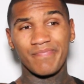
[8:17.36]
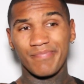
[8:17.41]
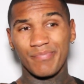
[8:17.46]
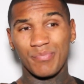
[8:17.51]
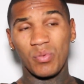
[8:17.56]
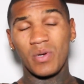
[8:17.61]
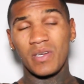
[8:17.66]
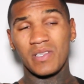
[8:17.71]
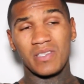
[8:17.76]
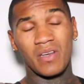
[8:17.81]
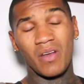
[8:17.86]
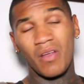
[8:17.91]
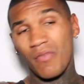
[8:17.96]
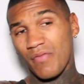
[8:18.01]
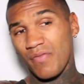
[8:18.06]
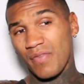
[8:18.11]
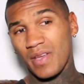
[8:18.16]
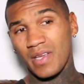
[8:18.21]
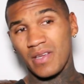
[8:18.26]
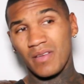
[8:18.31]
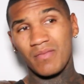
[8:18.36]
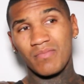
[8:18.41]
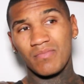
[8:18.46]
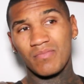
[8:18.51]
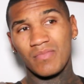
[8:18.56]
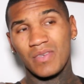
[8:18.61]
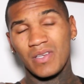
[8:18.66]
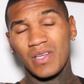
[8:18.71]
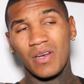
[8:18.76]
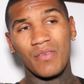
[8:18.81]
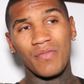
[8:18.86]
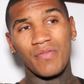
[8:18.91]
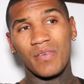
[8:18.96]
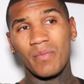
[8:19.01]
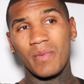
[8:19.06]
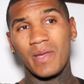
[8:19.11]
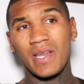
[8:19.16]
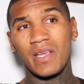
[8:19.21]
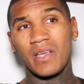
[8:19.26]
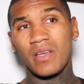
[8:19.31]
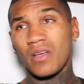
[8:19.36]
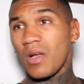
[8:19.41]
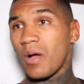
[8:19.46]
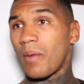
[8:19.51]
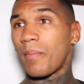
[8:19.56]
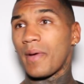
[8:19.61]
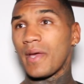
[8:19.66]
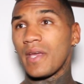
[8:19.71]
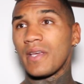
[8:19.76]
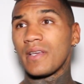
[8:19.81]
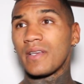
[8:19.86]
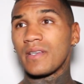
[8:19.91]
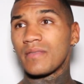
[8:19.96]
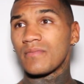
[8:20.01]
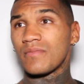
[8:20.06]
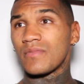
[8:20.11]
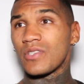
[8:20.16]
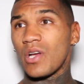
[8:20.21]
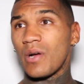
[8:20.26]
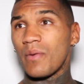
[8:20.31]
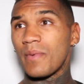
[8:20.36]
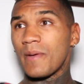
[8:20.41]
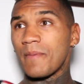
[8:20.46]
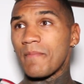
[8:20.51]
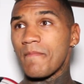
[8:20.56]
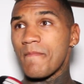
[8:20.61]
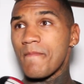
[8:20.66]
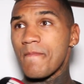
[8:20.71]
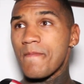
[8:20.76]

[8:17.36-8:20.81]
Brits, I don't think, I don't think many can compete, do you know what I mean?